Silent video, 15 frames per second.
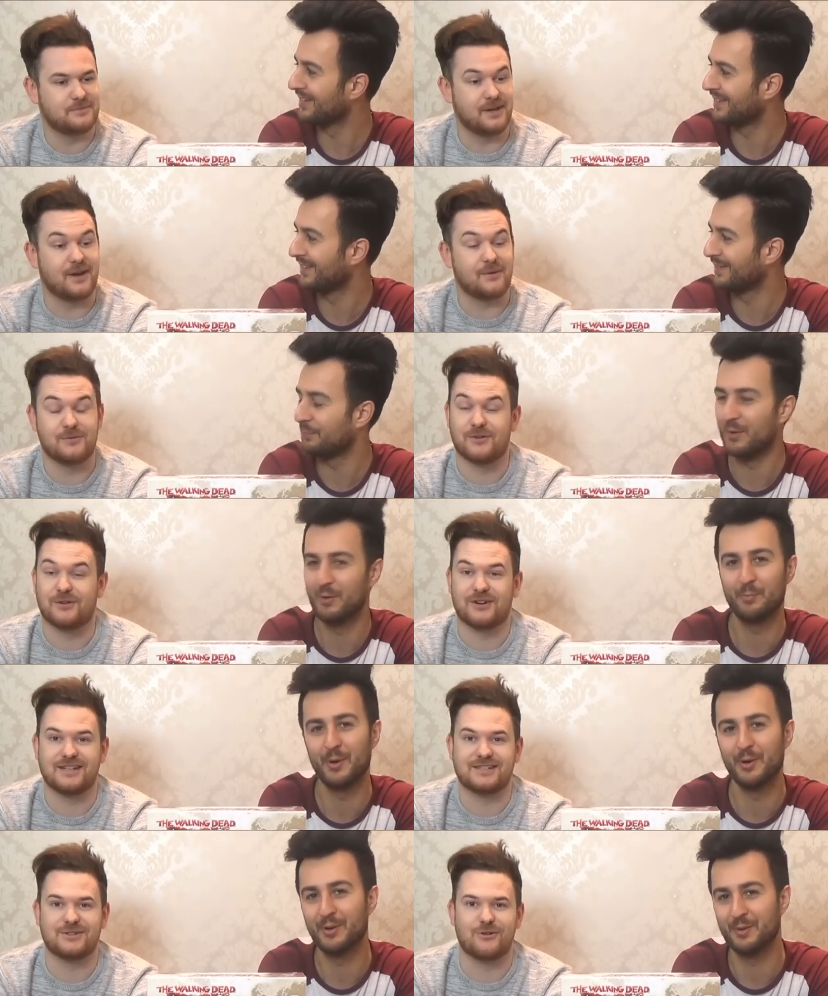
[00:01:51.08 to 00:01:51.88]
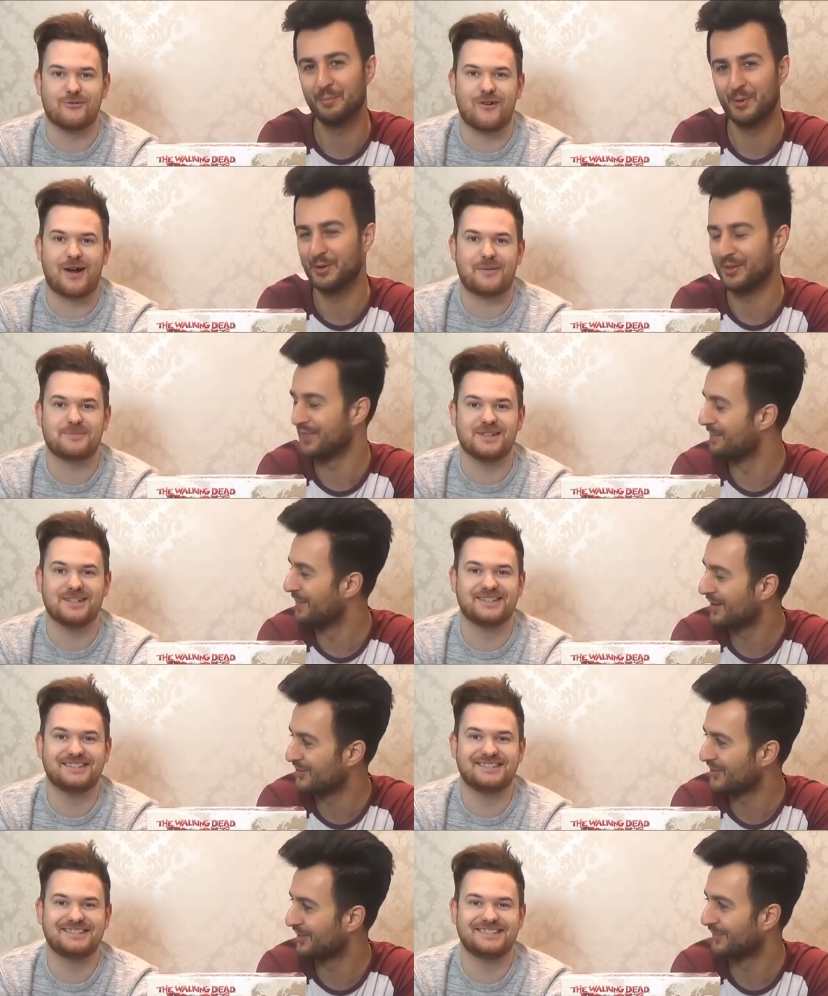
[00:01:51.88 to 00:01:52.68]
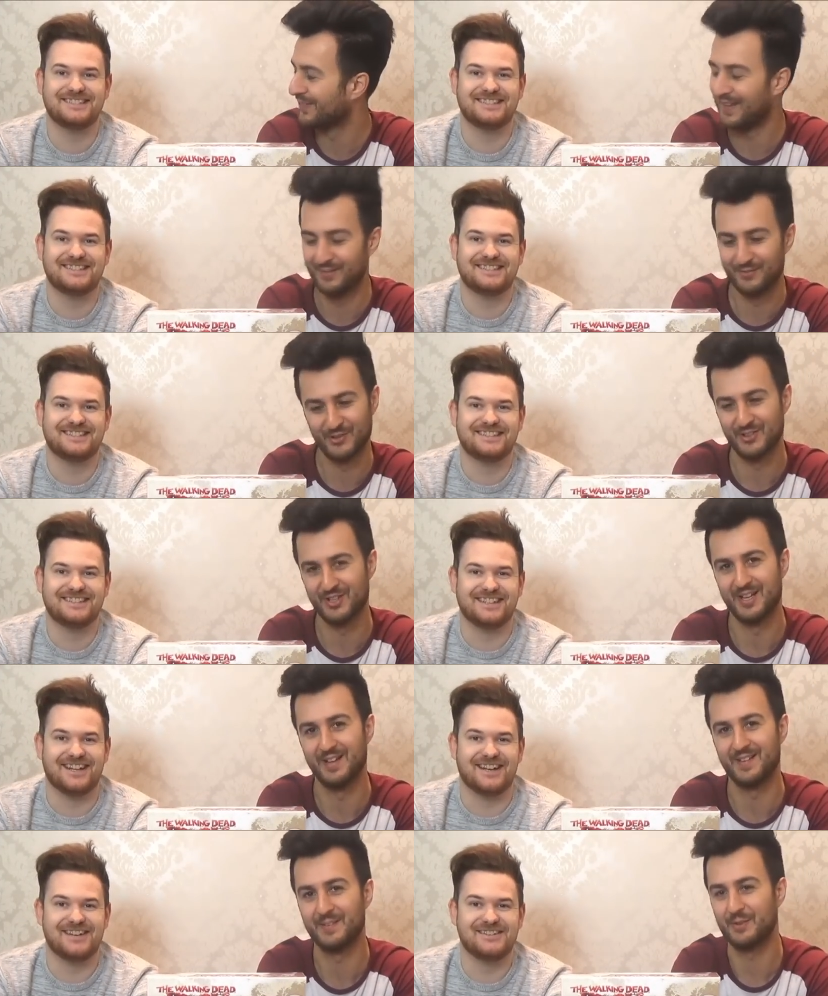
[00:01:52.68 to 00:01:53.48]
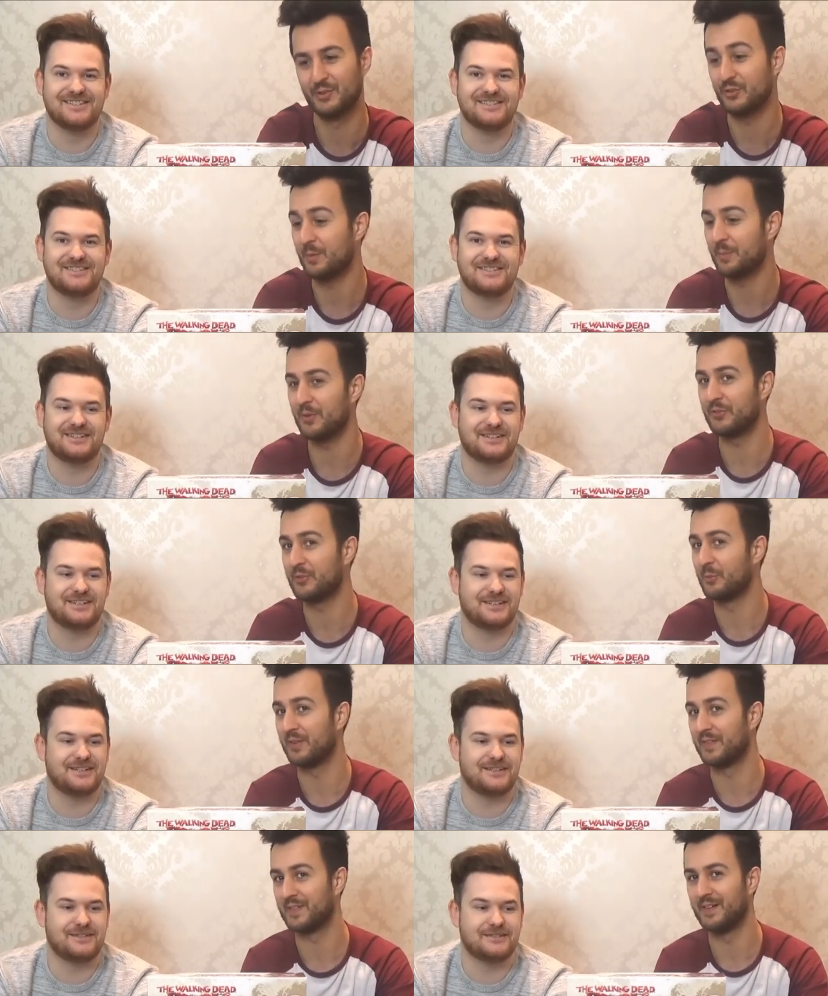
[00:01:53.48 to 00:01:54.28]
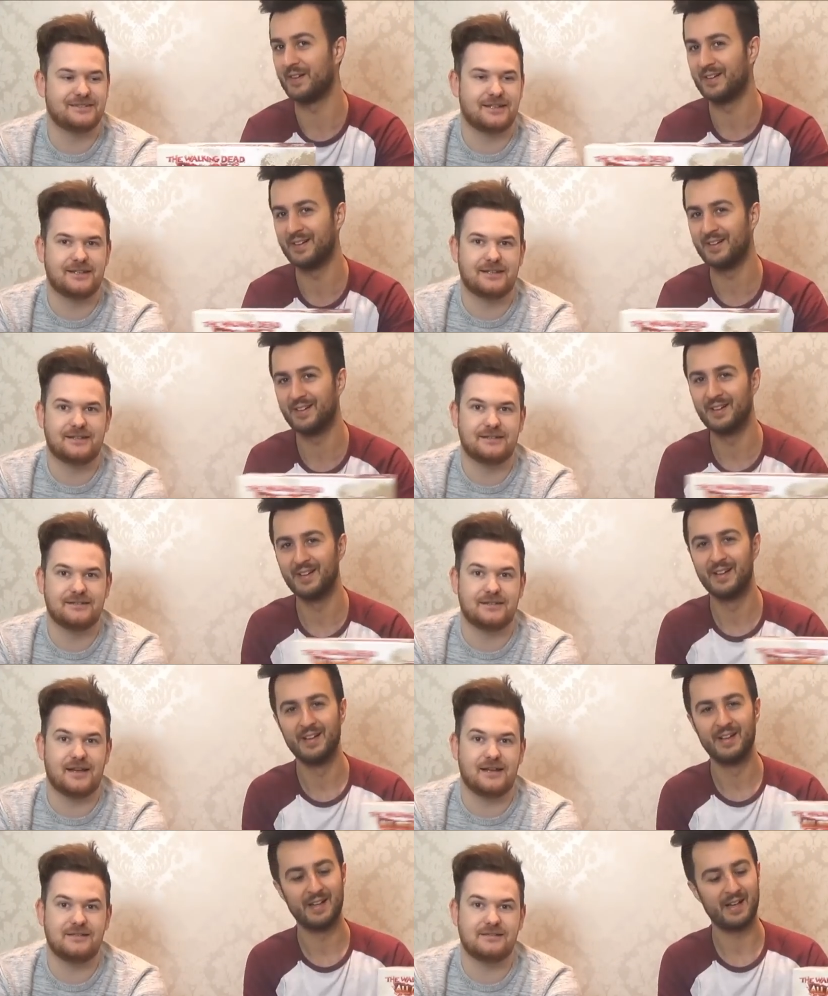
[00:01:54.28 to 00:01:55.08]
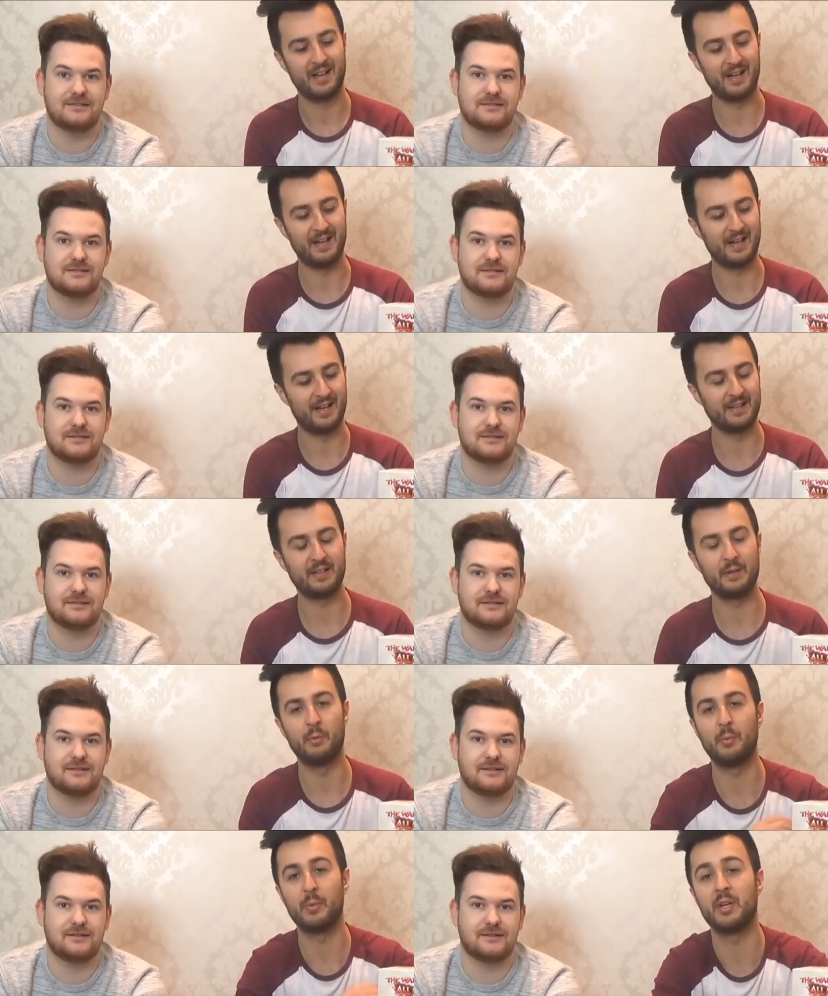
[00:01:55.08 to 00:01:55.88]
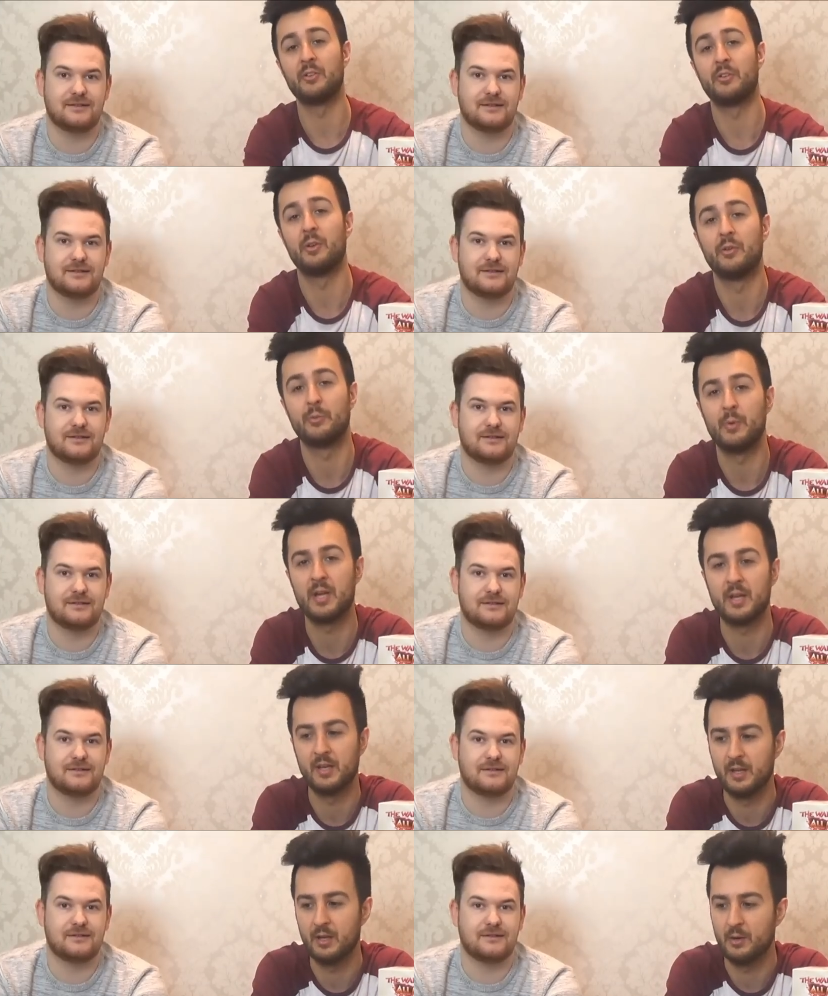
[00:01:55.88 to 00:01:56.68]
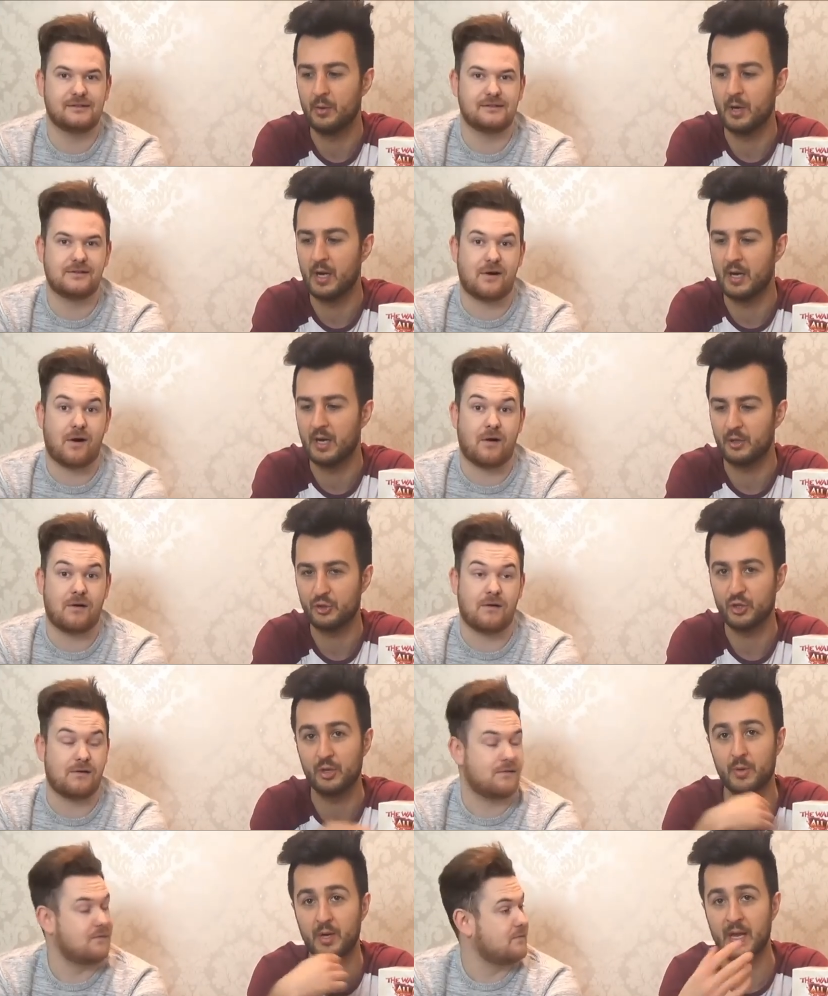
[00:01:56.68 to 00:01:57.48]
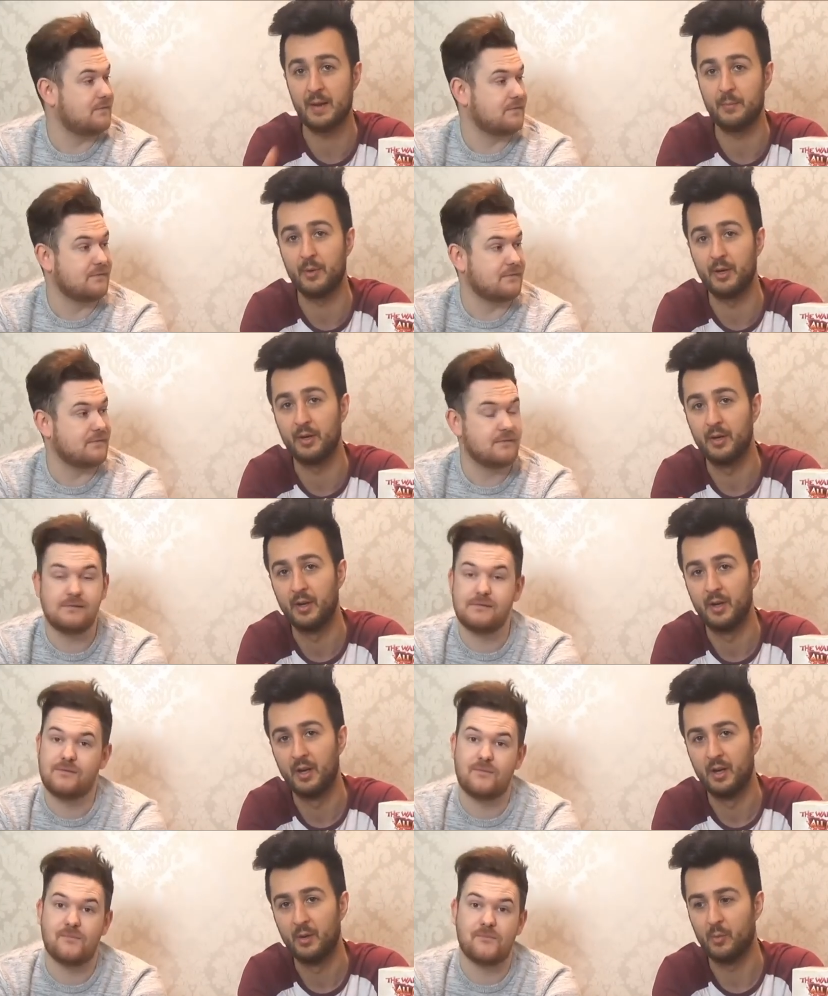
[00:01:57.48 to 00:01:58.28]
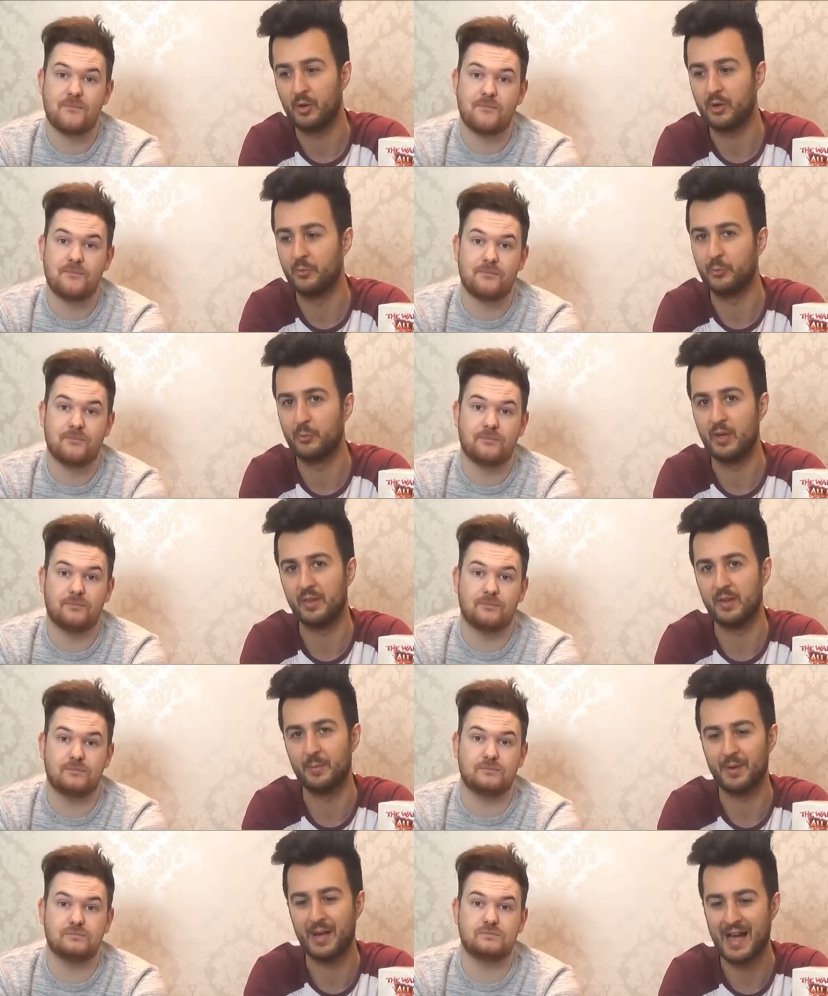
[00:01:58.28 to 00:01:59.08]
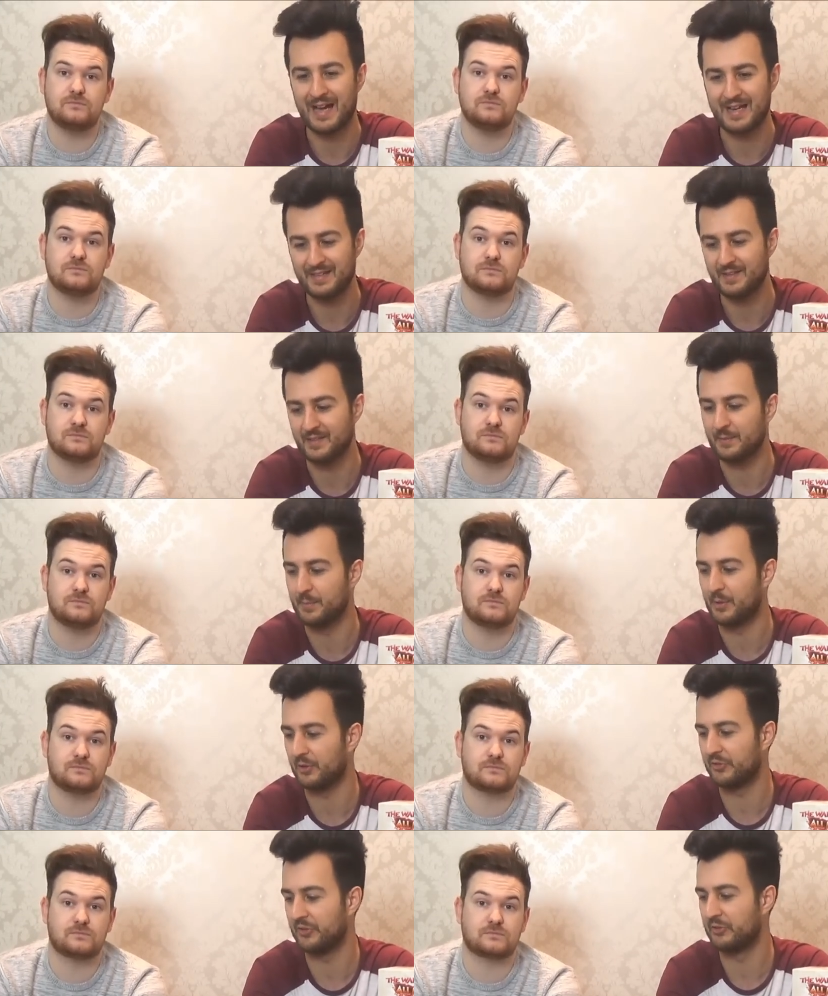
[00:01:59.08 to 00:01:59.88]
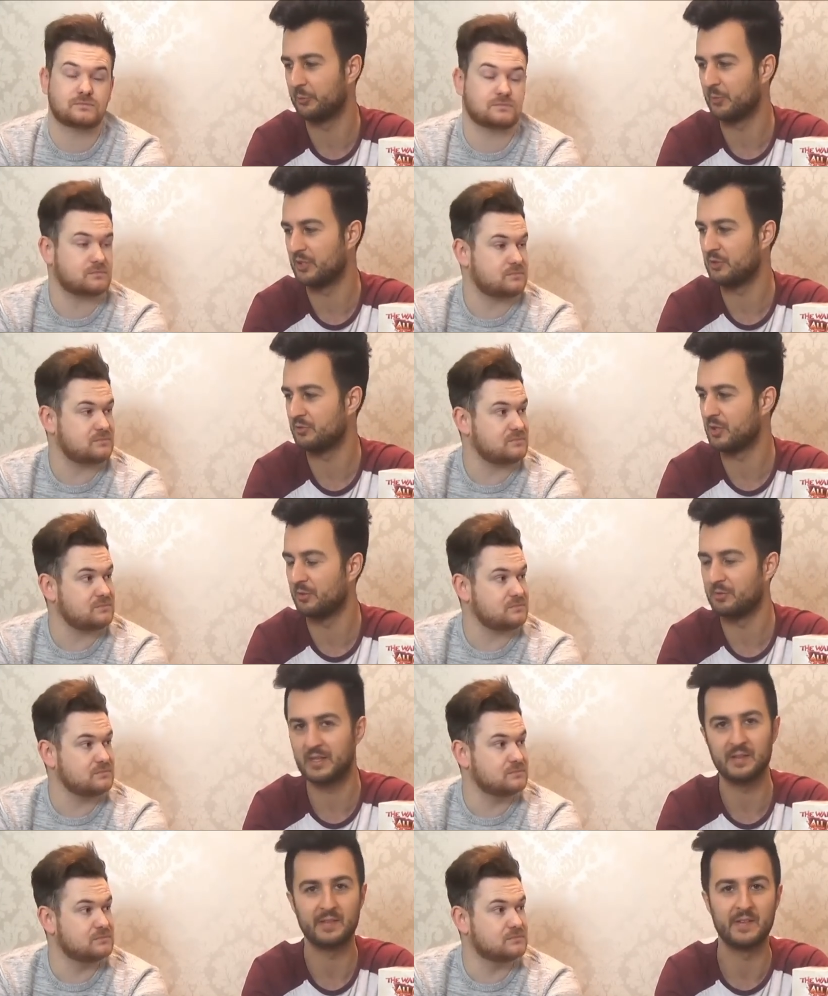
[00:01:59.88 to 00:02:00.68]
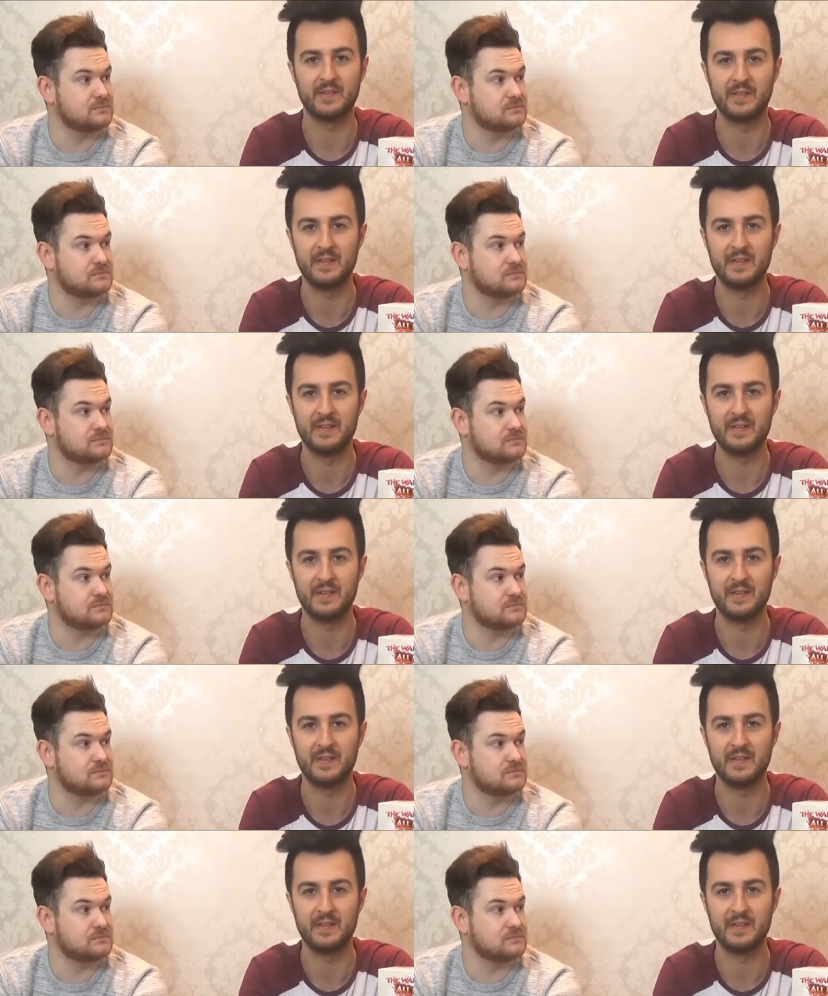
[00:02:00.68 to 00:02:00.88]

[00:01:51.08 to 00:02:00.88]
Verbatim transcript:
Speaker 1: This yeah, is, we've broken, broken the magic of television here, yeah. so we're just gonna put this to one side. Yes. And what we're gonna do is we're gonna uh, show you on camera what comes with it. But I hate these unboxings when you don't get to